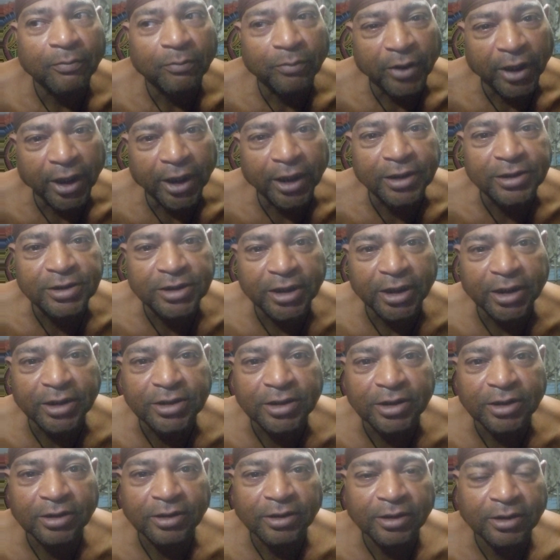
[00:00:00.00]
Pay
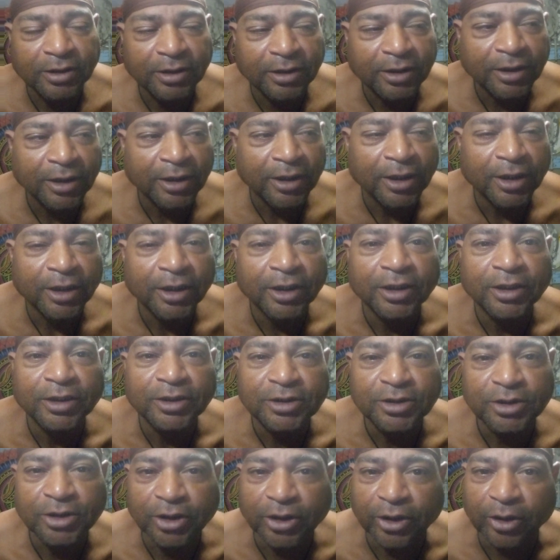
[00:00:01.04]
attention
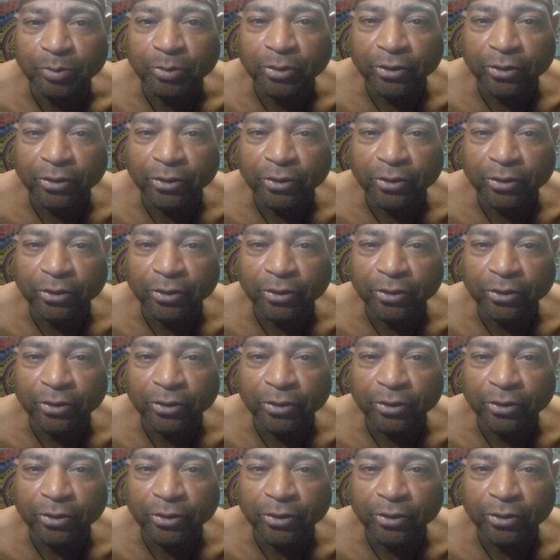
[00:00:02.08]
to the